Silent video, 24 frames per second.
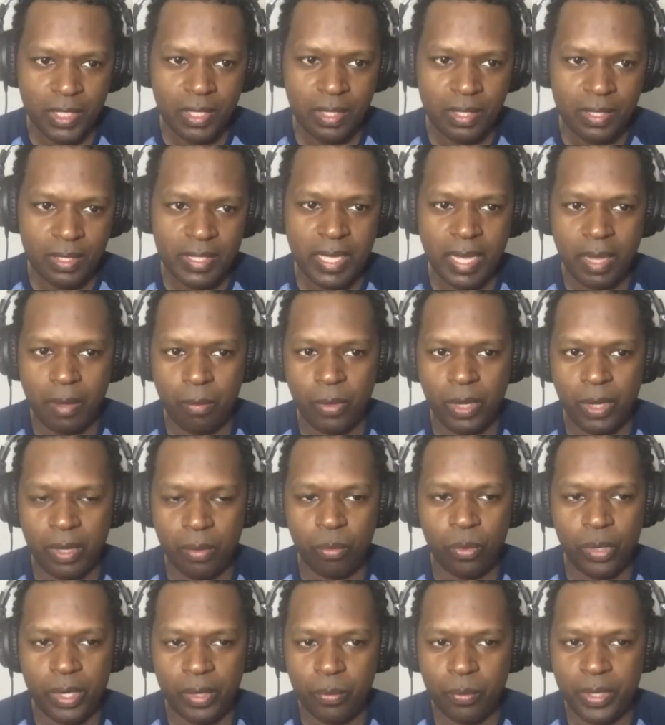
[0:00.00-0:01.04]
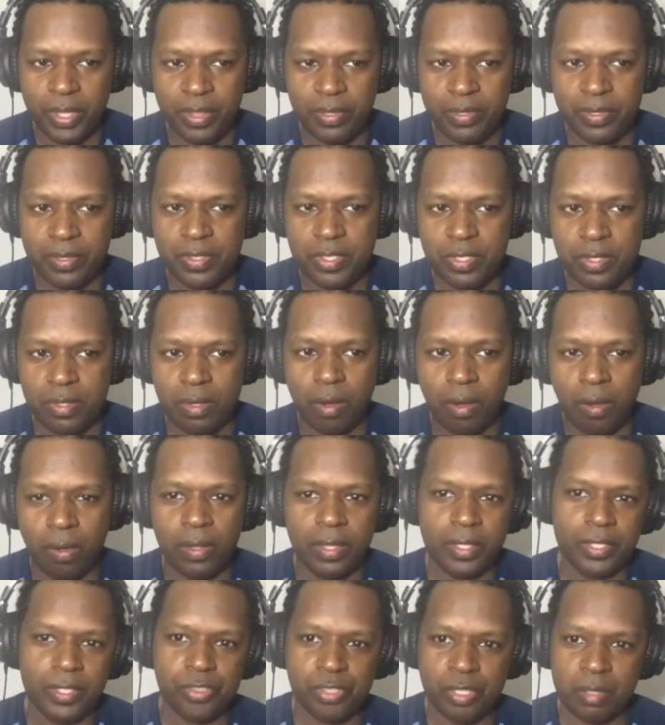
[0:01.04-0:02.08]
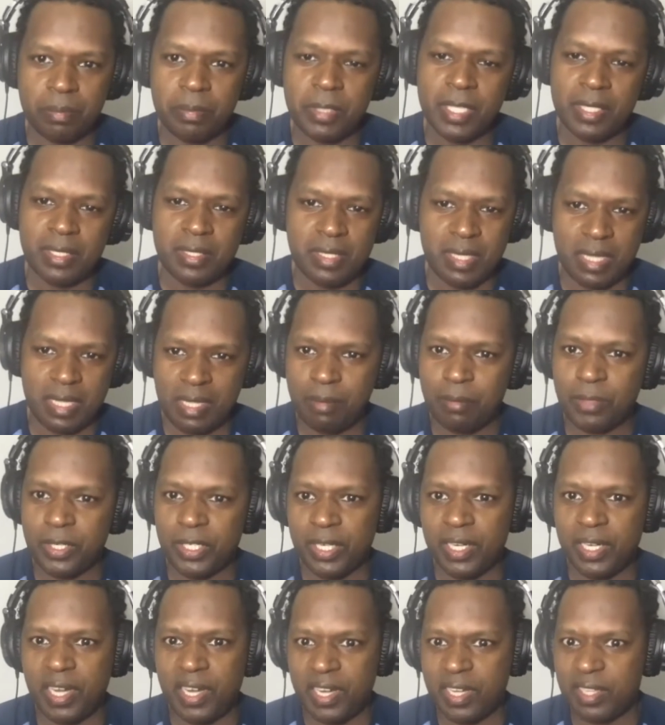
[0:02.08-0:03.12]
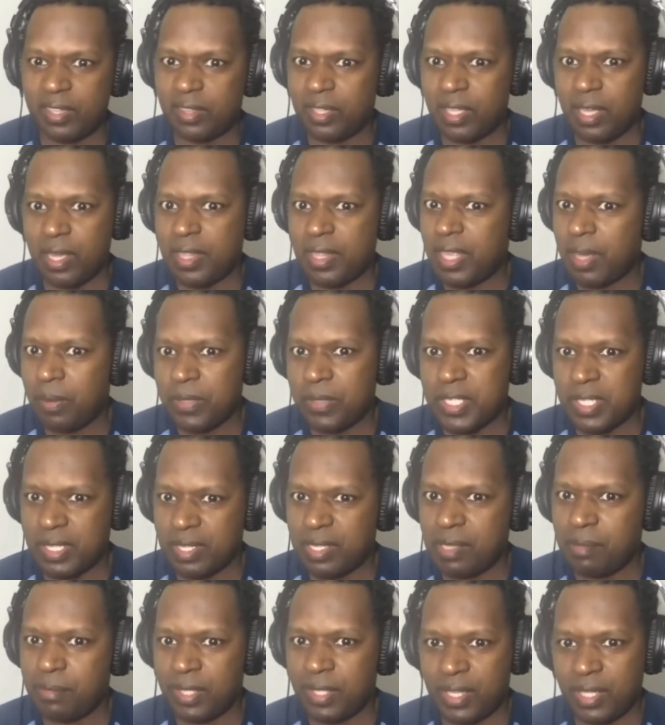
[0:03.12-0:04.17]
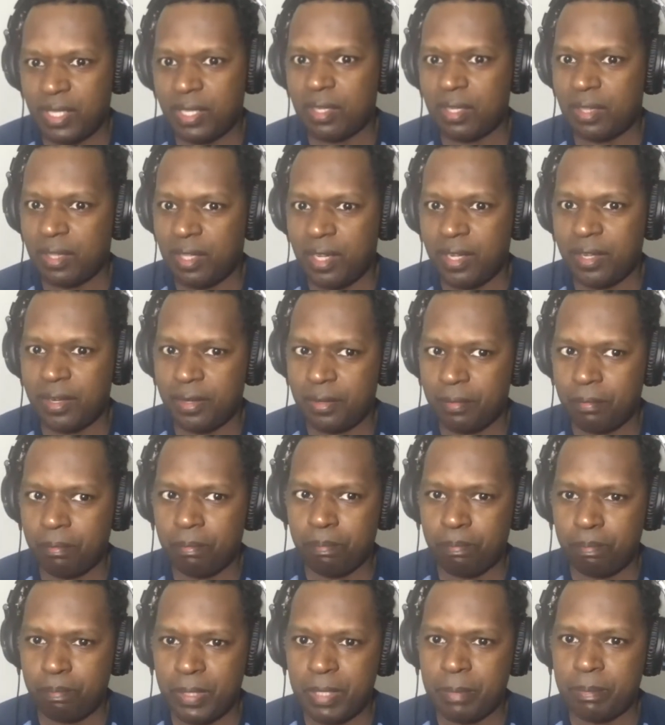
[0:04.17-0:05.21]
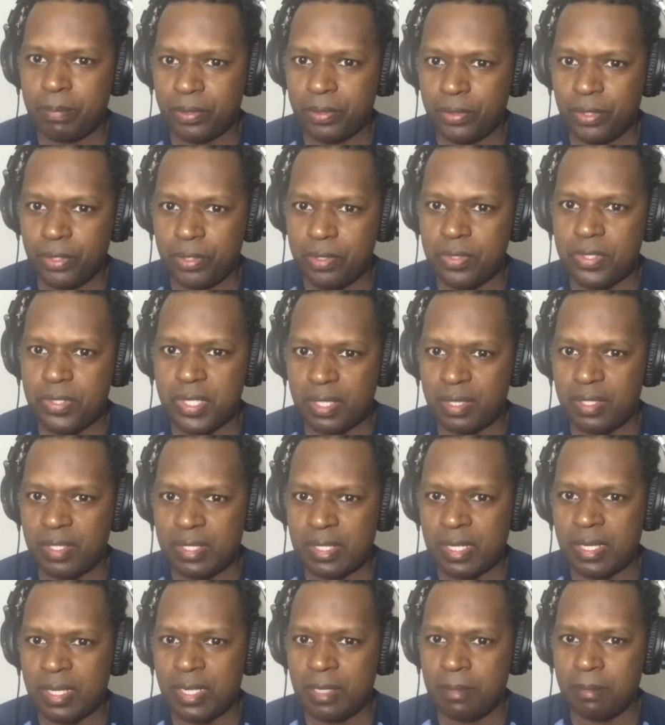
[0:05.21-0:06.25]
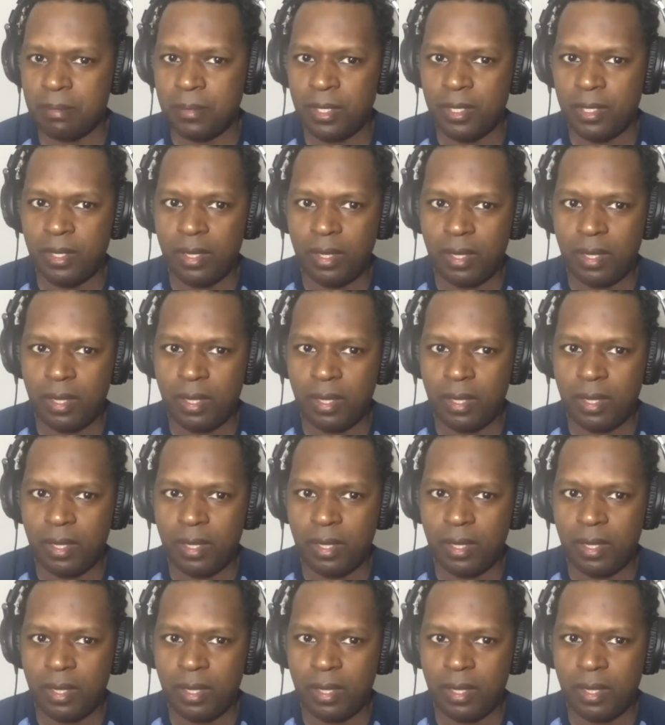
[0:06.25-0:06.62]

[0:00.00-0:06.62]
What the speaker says: Yeah, whether it's all attributed to him or not, that was a gimmick that a lot of people used at the time.